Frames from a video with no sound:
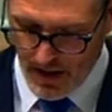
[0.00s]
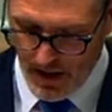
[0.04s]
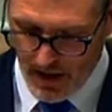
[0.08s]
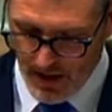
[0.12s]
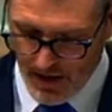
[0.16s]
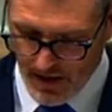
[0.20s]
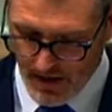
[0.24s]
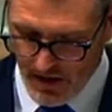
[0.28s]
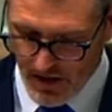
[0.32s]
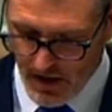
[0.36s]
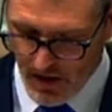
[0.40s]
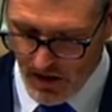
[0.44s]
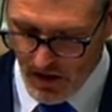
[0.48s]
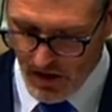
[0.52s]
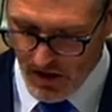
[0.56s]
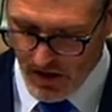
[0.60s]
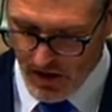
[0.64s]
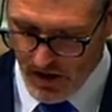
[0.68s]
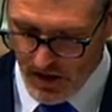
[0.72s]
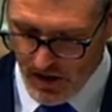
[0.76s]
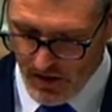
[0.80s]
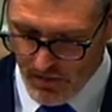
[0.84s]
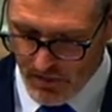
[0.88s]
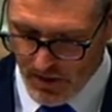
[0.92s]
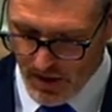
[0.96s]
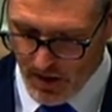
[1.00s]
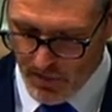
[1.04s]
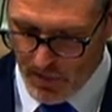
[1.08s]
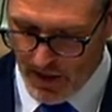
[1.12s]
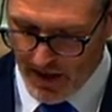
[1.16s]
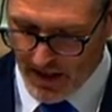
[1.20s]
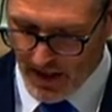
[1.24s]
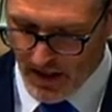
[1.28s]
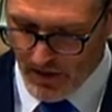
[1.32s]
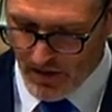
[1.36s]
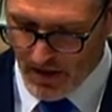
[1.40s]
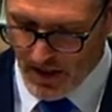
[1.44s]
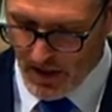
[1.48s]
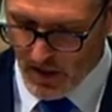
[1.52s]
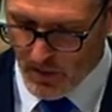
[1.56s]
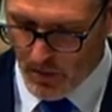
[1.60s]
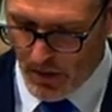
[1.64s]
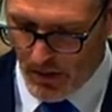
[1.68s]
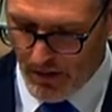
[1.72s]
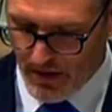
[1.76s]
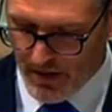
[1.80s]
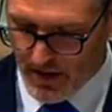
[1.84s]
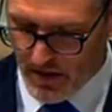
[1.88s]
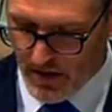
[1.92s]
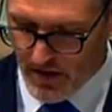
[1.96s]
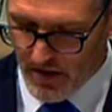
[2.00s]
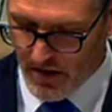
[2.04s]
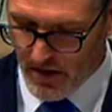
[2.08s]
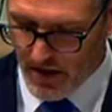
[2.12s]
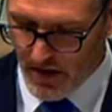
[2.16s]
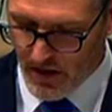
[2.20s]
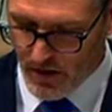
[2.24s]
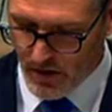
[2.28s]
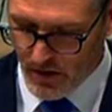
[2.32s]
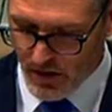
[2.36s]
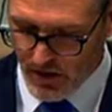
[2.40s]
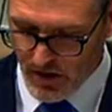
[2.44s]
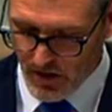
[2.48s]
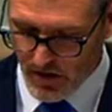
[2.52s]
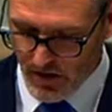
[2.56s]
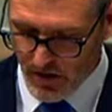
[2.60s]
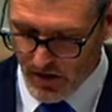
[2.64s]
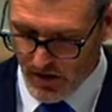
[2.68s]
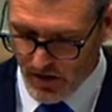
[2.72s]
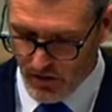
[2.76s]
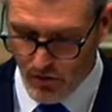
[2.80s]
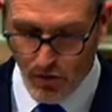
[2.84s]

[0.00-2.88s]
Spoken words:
Indigenous perspectives, experiences and interests